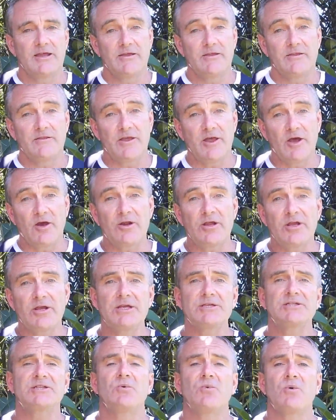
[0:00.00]
The only
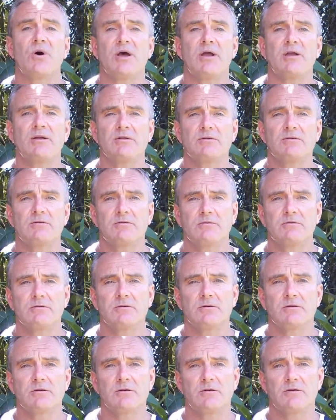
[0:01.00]
easy way
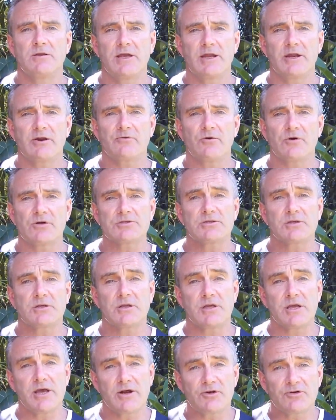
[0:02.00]
to get across the
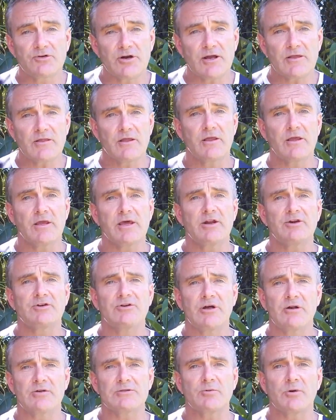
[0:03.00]
Kokoda track, Kokoda
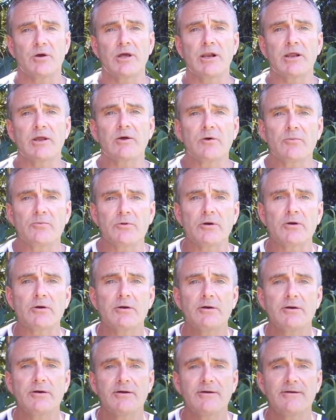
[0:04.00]
Trail, is by helicopter.
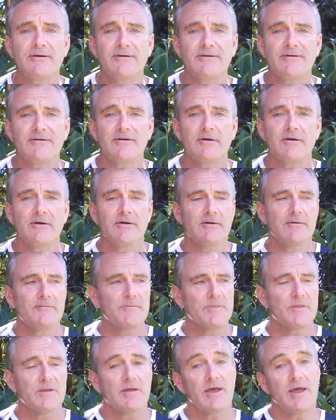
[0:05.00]

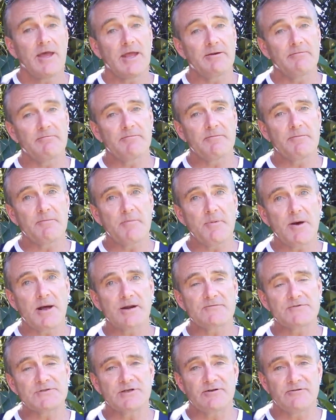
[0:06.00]
And none
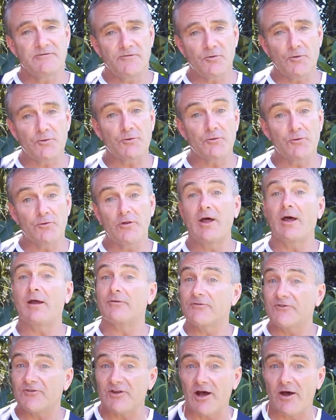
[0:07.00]
of us can afford to do that.
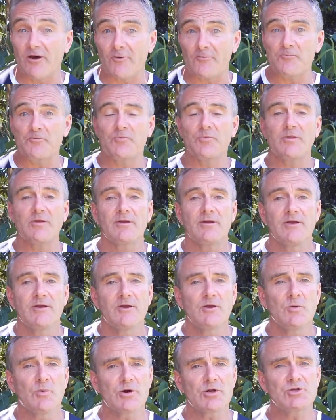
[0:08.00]
So,
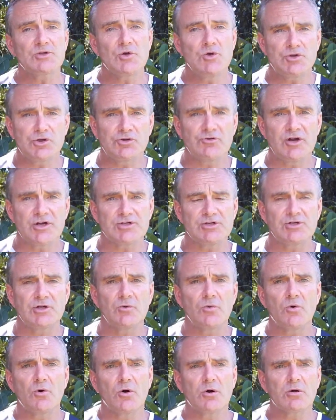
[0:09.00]
you want to choose your direction you
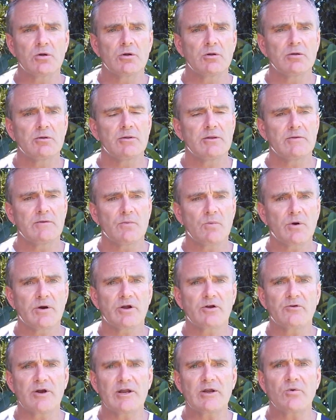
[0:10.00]
walk? What a
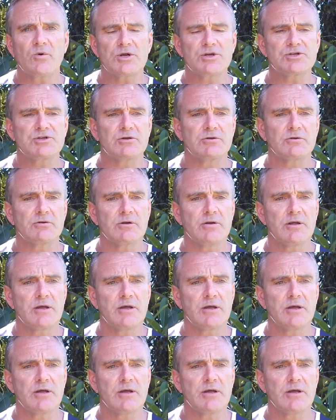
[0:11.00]
great question.